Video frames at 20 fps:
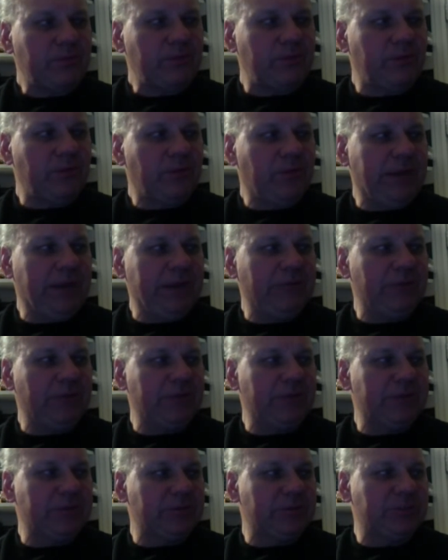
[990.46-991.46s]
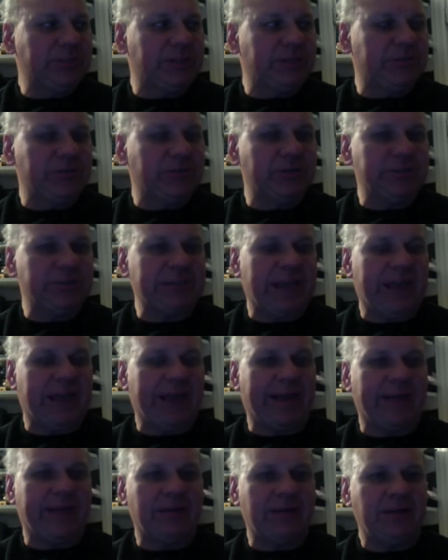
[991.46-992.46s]
whenever there's interviews
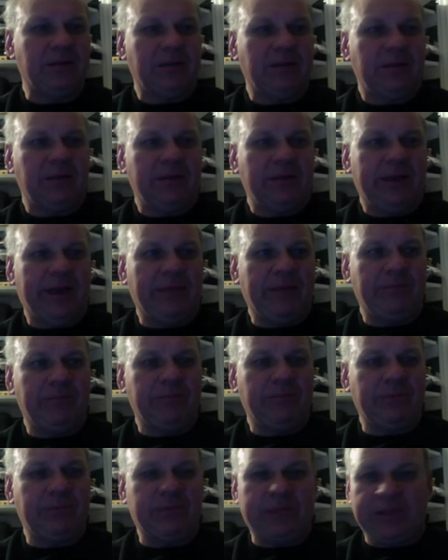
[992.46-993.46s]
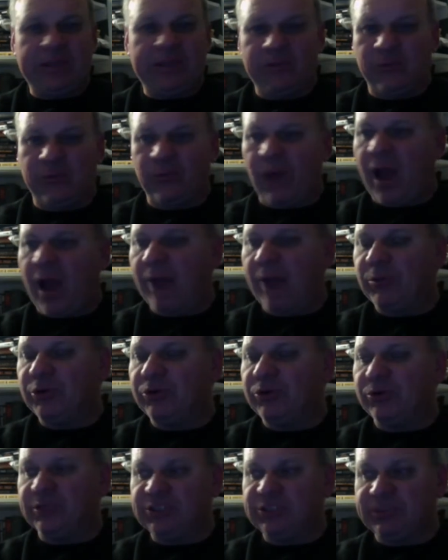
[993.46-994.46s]
and with either Robert
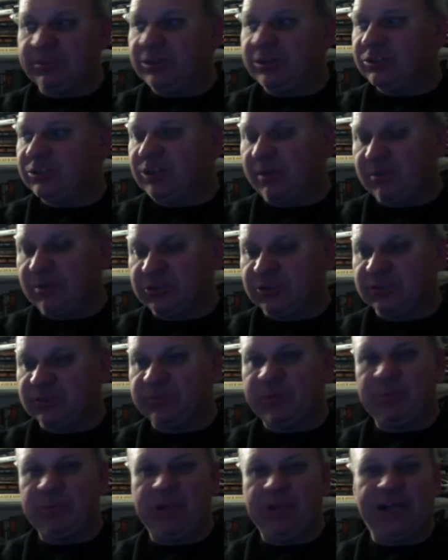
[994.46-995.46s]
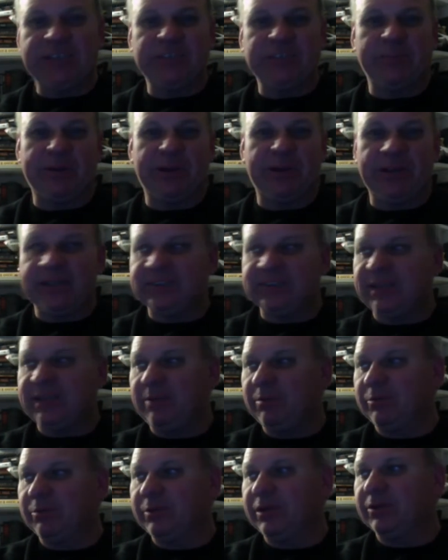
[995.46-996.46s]
or Jimmy or John Paul Jones, people ask about a Led
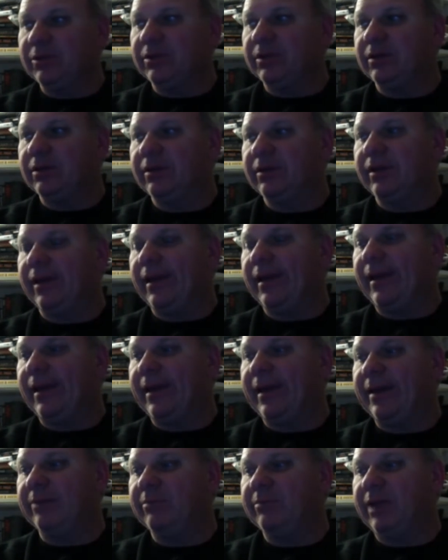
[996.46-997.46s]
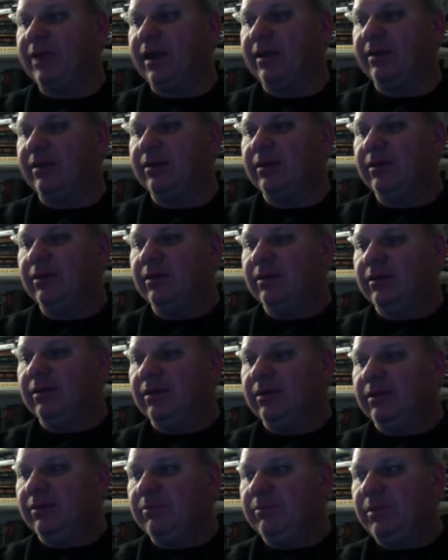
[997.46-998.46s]
Zeppelin reunion, and
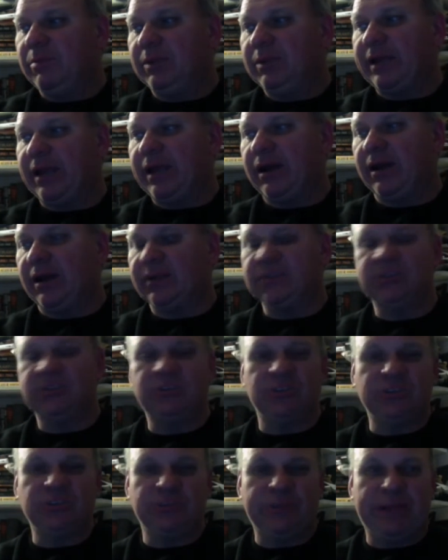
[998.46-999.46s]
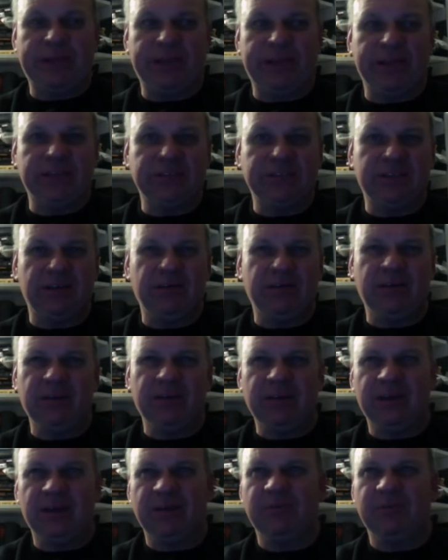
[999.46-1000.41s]
people get on social media and say, "Oh, okay,